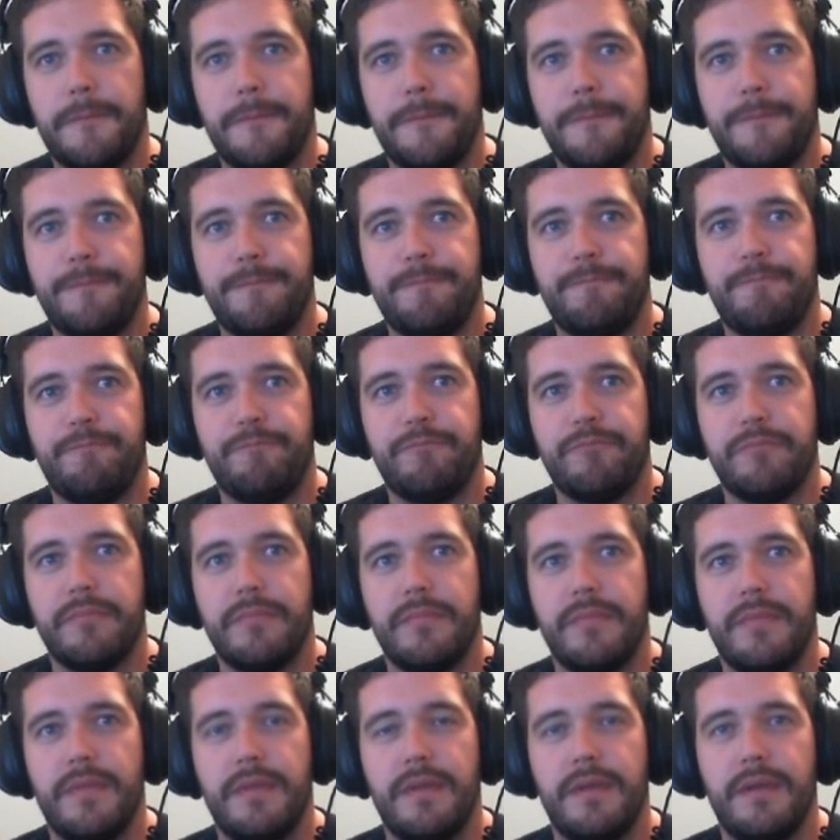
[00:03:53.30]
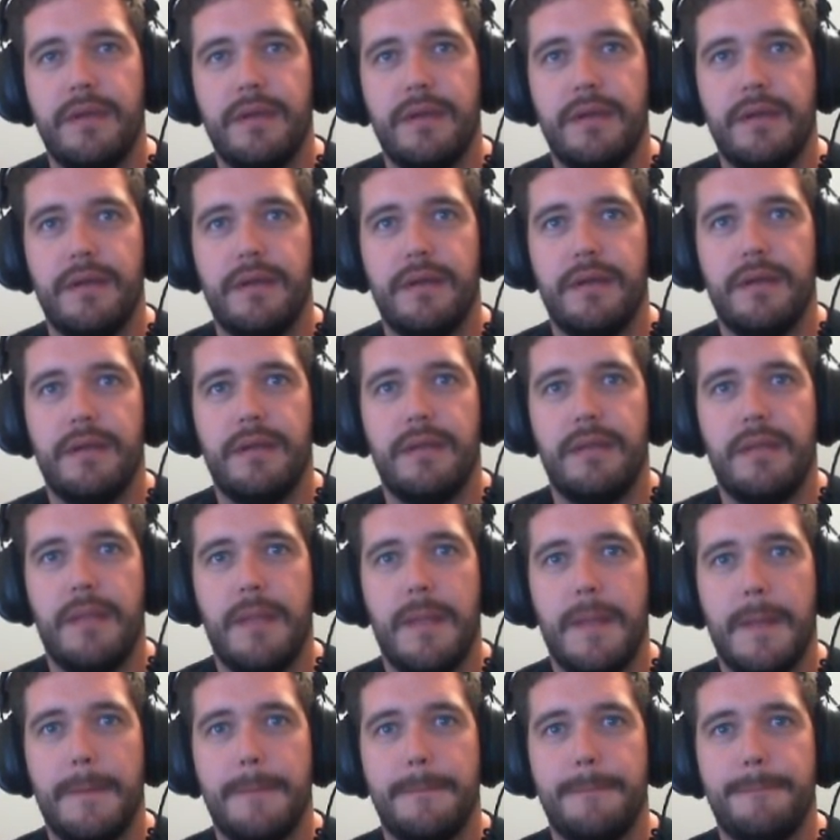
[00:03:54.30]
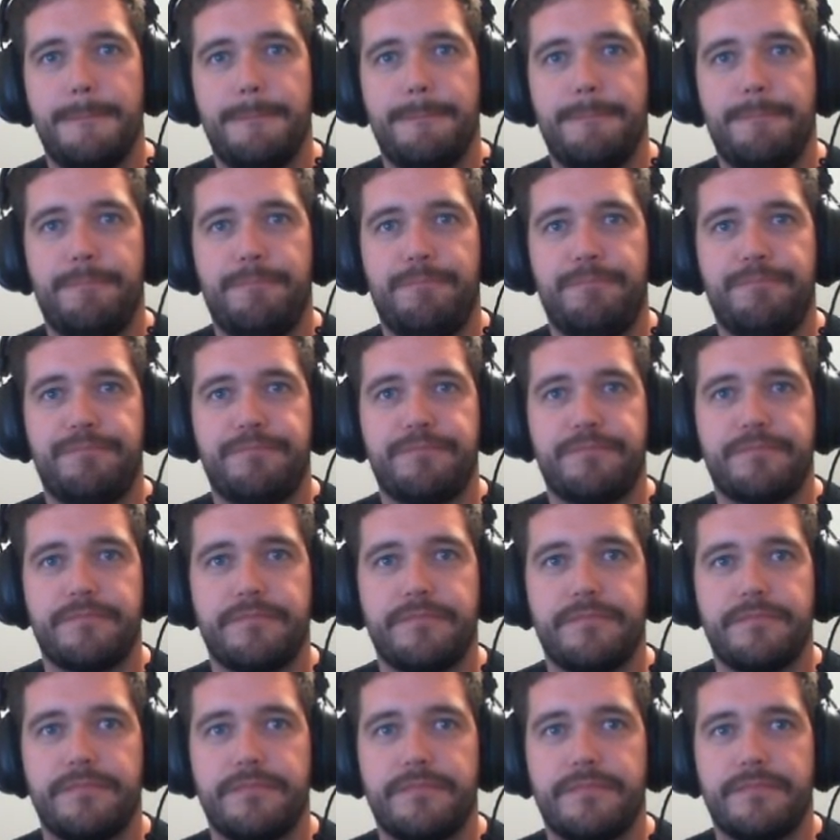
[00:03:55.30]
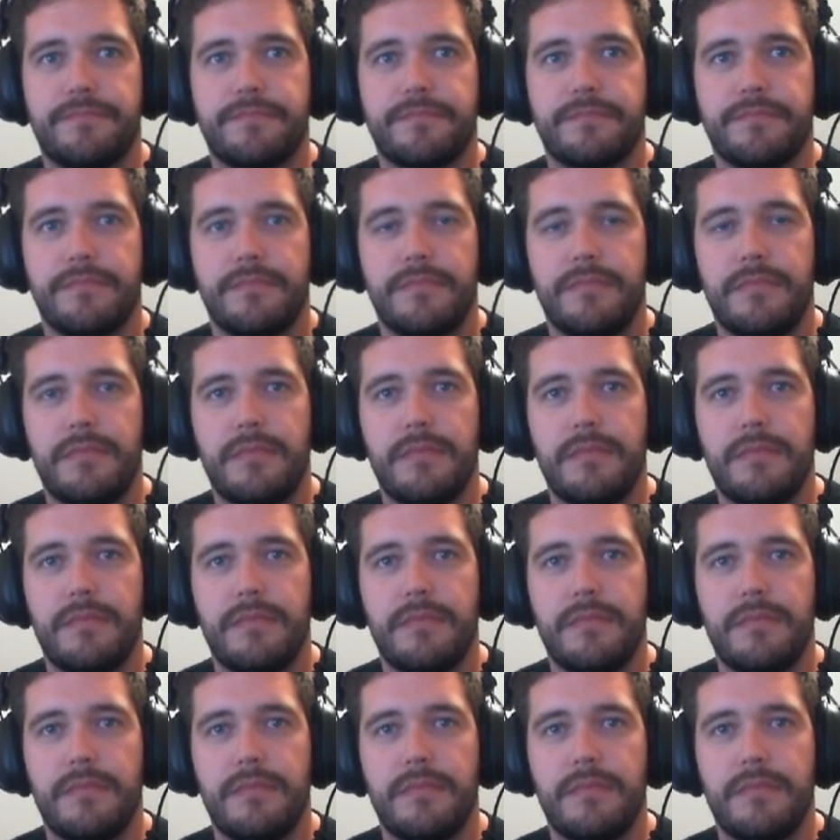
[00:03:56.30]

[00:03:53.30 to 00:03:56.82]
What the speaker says: [no speech]